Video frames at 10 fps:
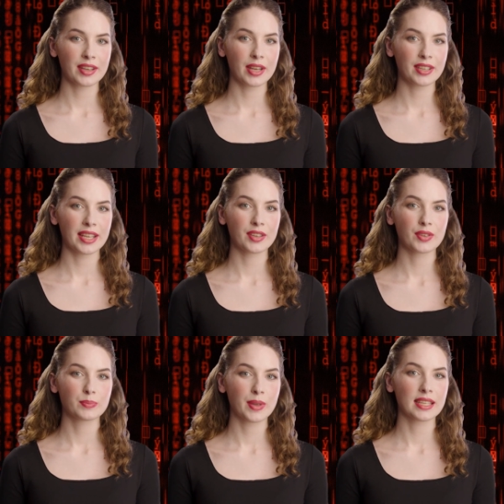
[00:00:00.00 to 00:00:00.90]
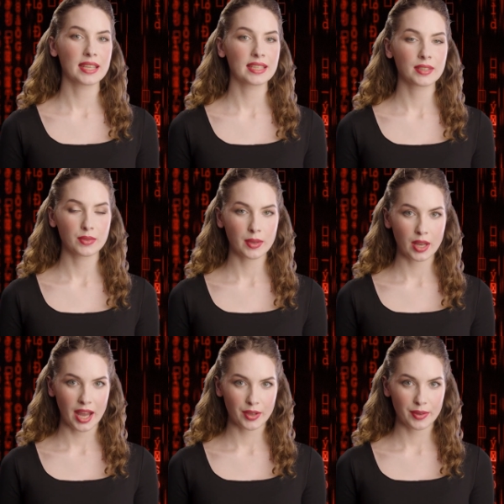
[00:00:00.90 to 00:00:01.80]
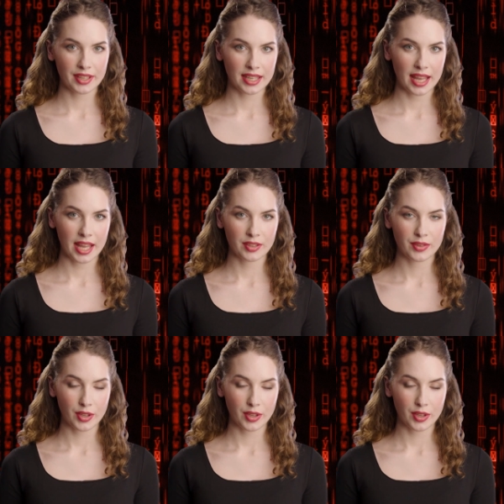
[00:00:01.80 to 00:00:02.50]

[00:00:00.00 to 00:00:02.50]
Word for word: subject to regulatory requirements and have a